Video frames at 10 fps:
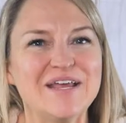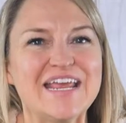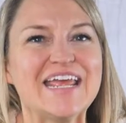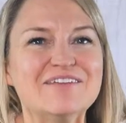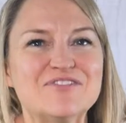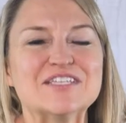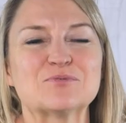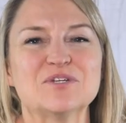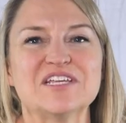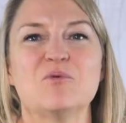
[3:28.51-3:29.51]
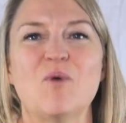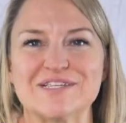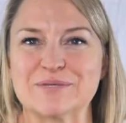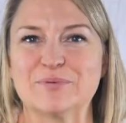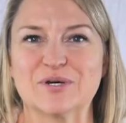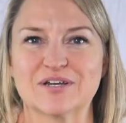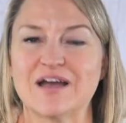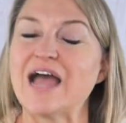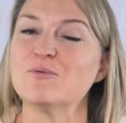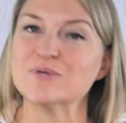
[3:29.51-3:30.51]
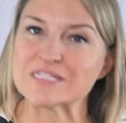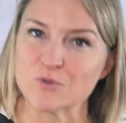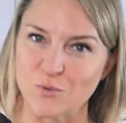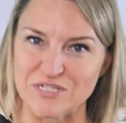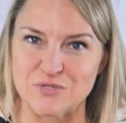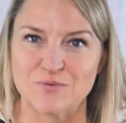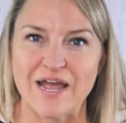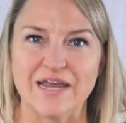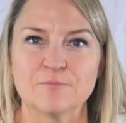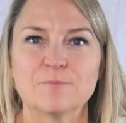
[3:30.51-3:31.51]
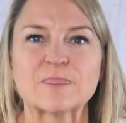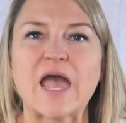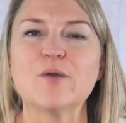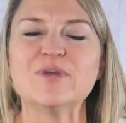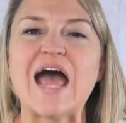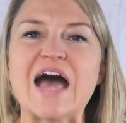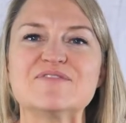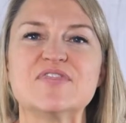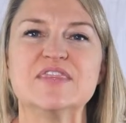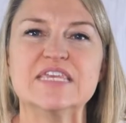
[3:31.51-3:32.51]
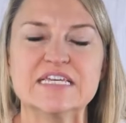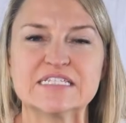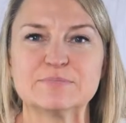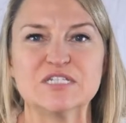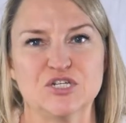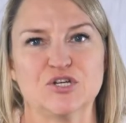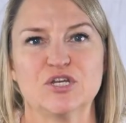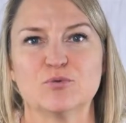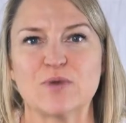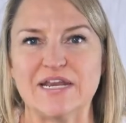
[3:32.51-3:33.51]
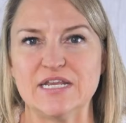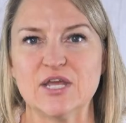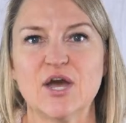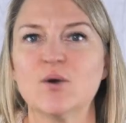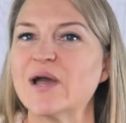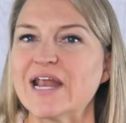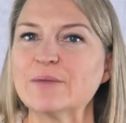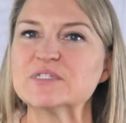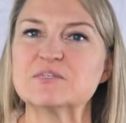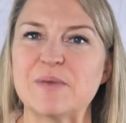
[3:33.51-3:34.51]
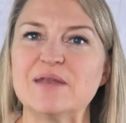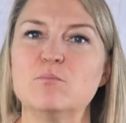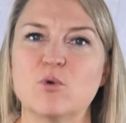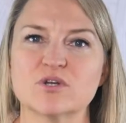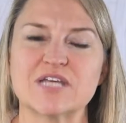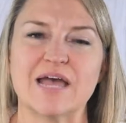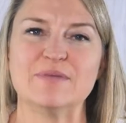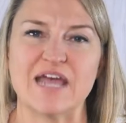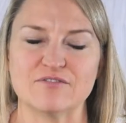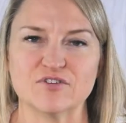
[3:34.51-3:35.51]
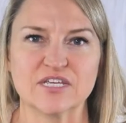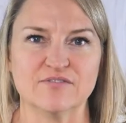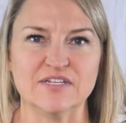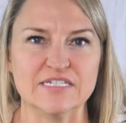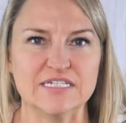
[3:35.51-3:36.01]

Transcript: but if this really was a book I was going to write, I would have this material ready to go and I would spend more time and effort giving